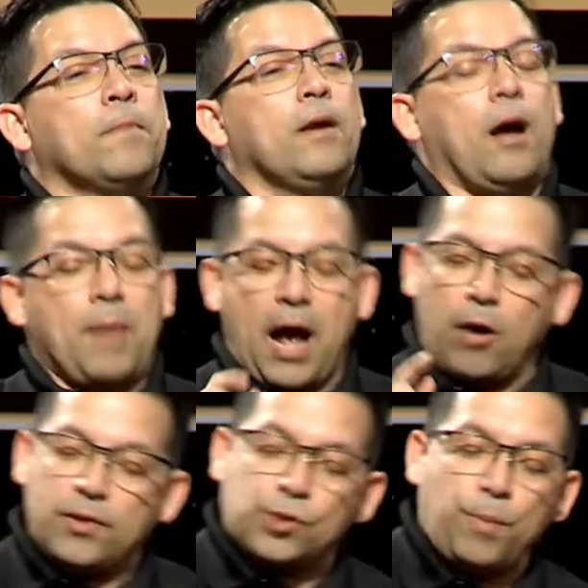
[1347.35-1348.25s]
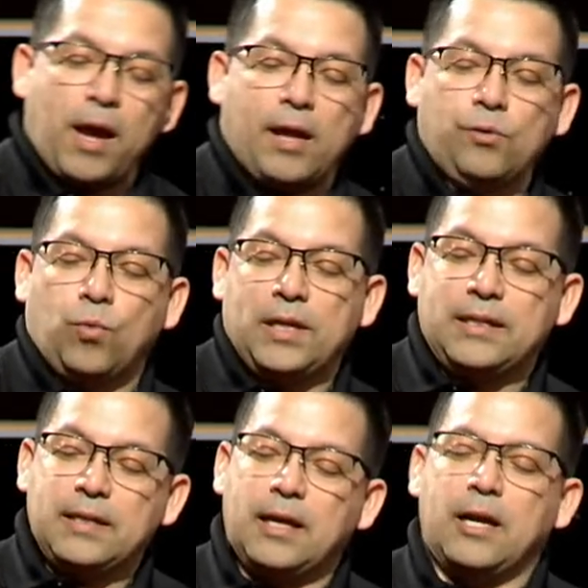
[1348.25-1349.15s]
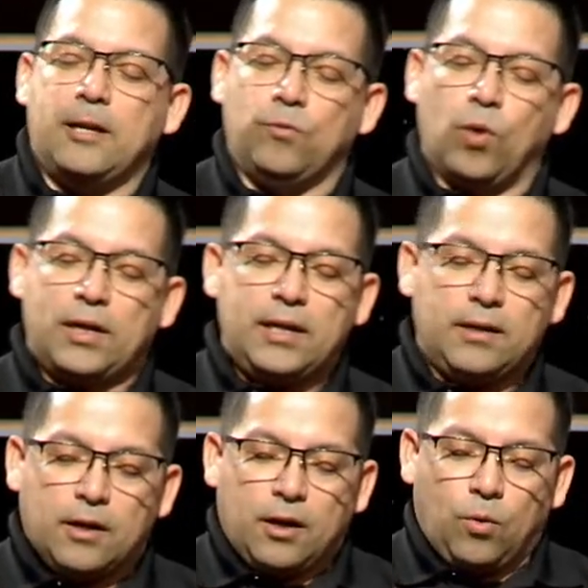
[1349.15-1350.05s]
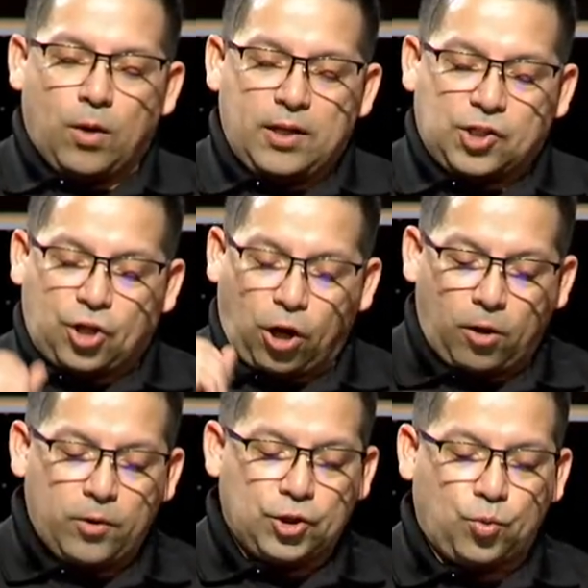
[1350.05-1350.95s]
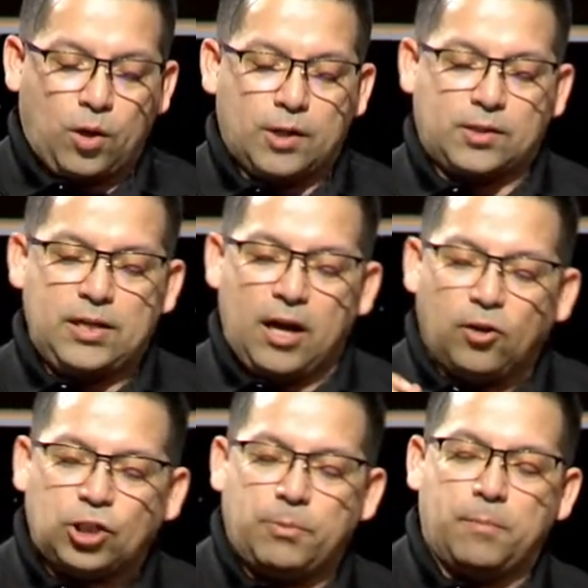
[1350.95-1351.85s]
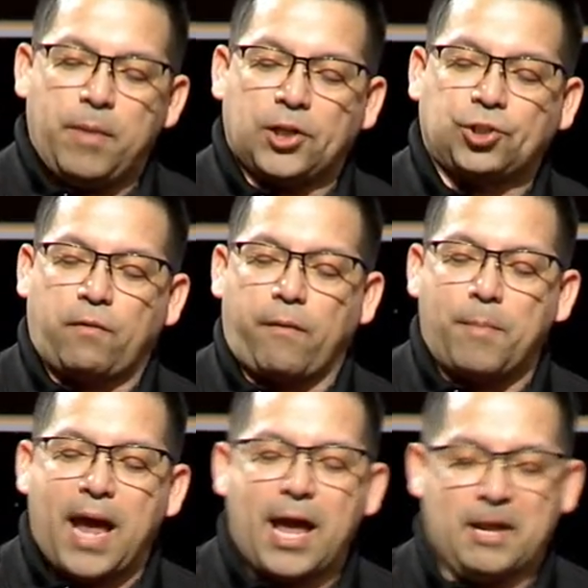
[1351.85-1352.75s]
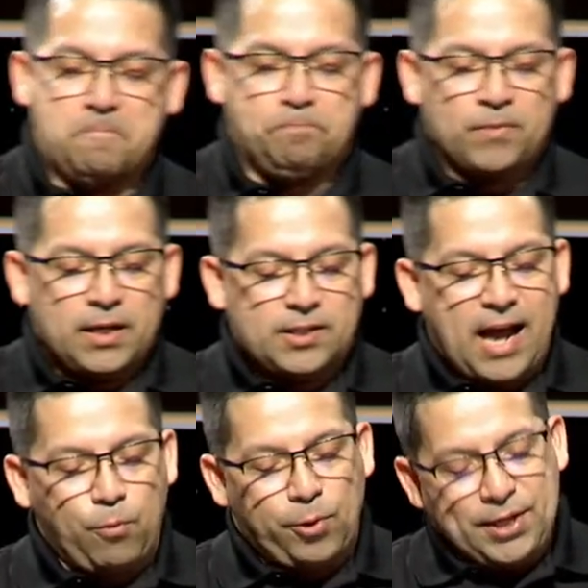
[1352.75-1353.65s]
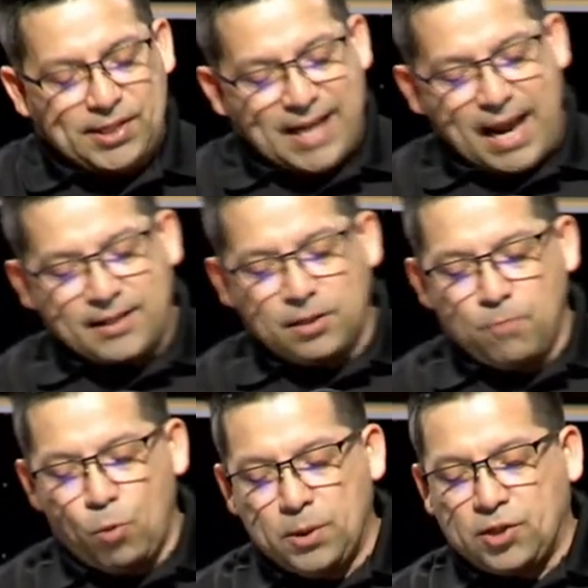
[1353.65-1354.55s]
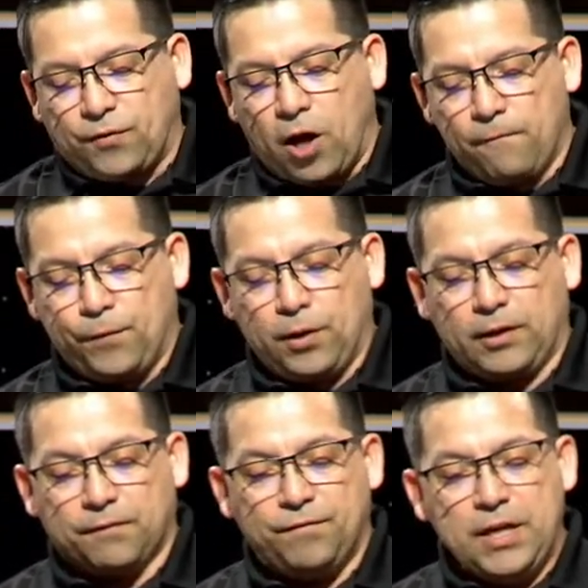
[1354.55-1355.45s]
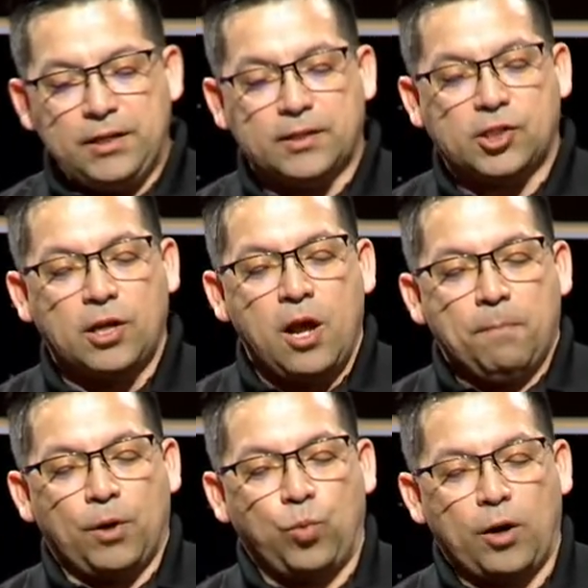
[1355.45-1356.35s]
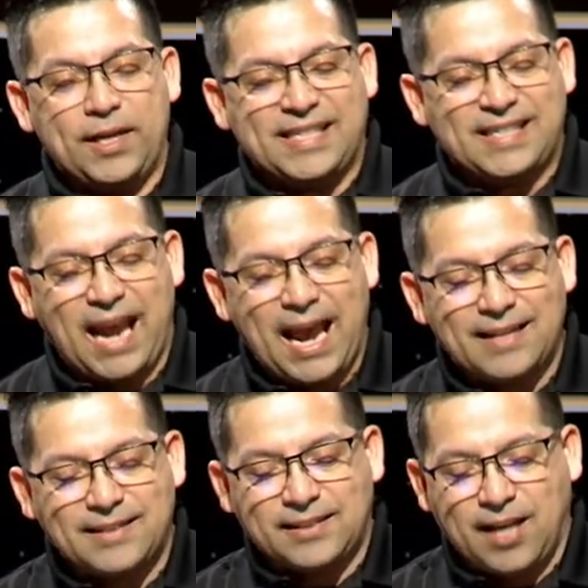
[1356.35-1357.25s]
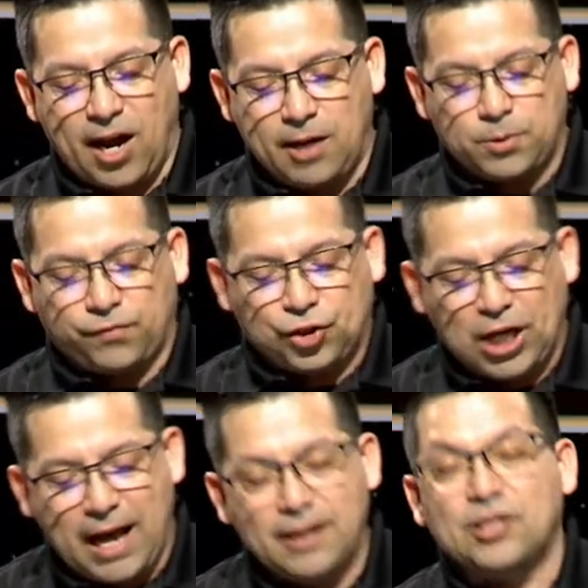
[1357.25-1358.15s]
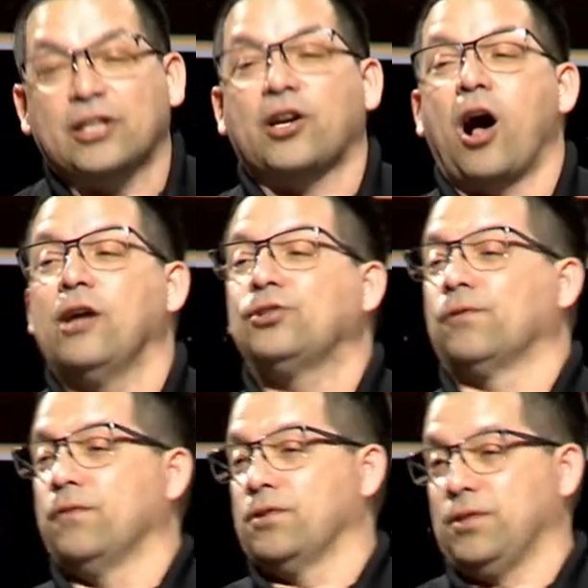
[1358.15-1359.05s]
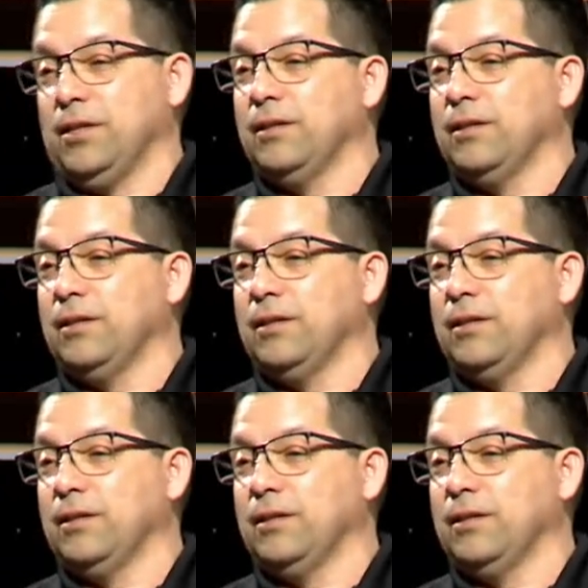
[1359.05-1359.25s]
um, how this man, what he did and what he what his courage was, the ultimate measure of a man is not where he stands in moments of comfort and convenience, but where he stands at times of challenge and controversy.